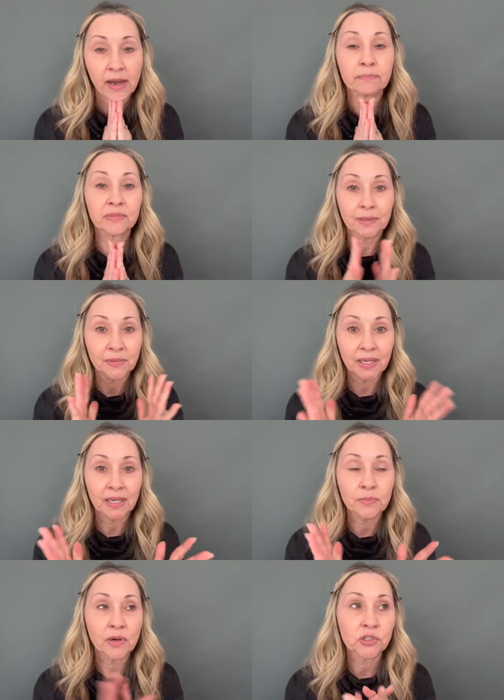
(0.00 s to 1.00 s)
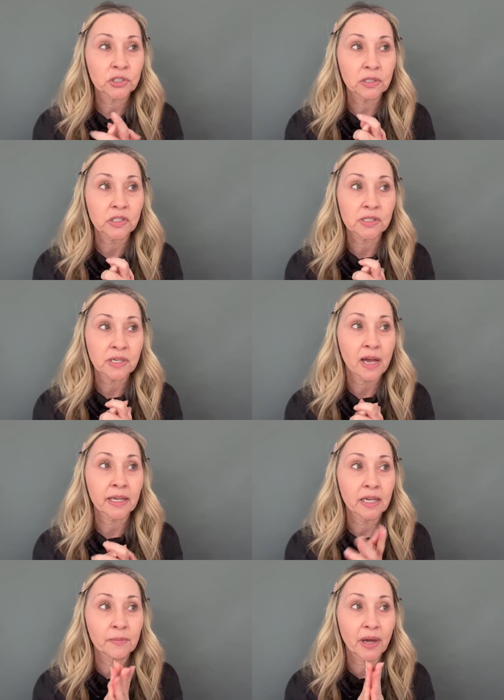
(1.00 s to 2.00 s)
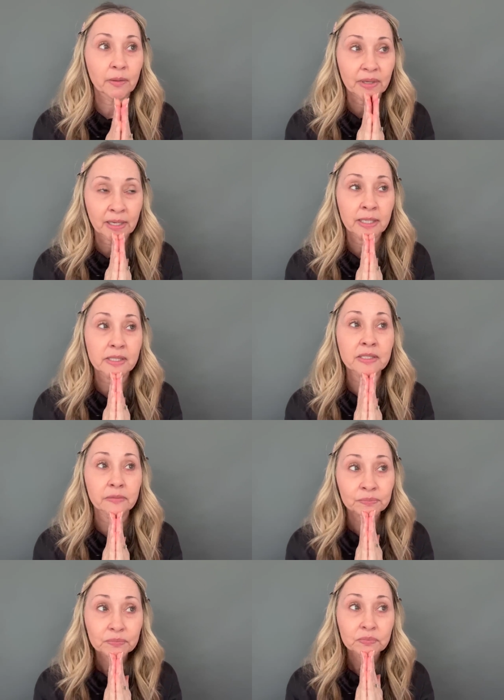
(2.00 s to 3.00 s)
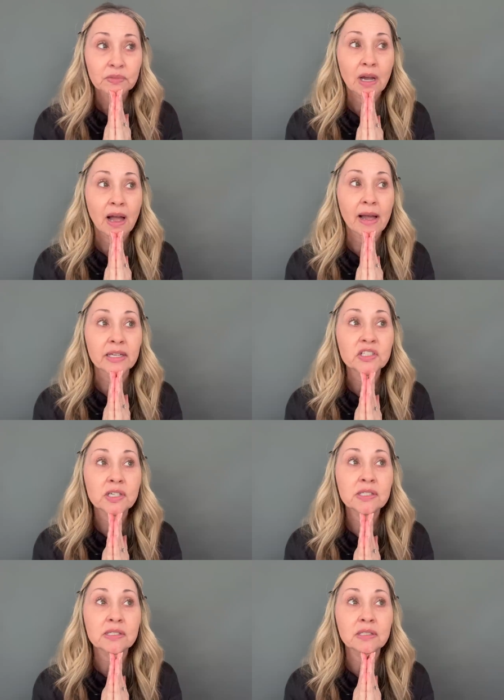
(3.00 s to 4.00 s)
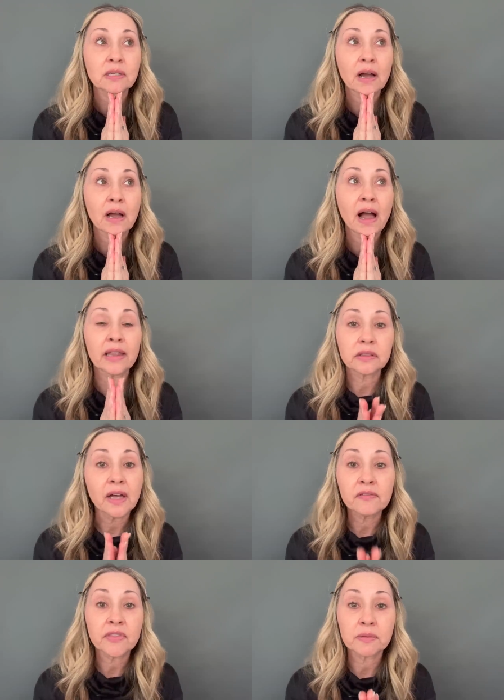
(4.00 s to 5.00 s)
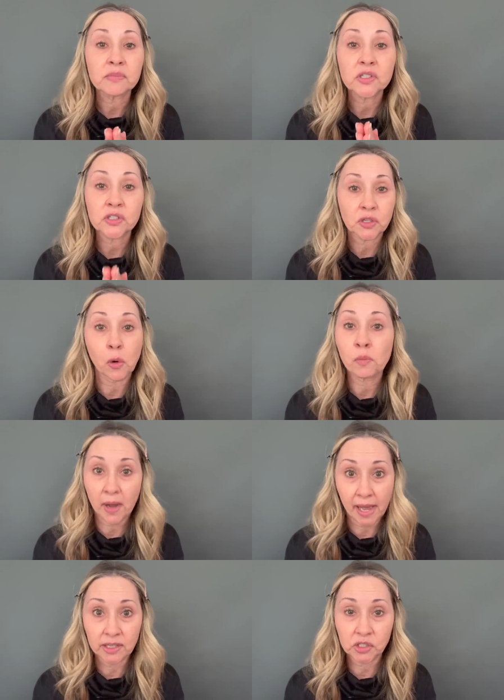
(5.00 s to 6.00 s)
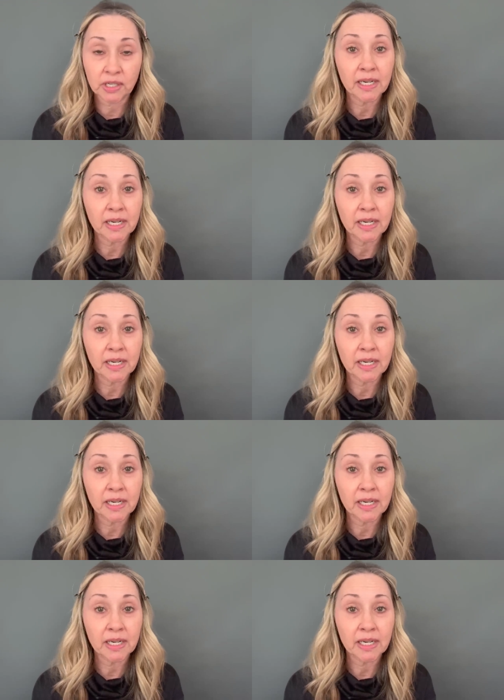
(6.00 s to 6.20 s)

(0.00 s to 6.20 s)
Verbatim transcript: I'm, I'm gonna get emotional just talking about it because I just, I love them so much.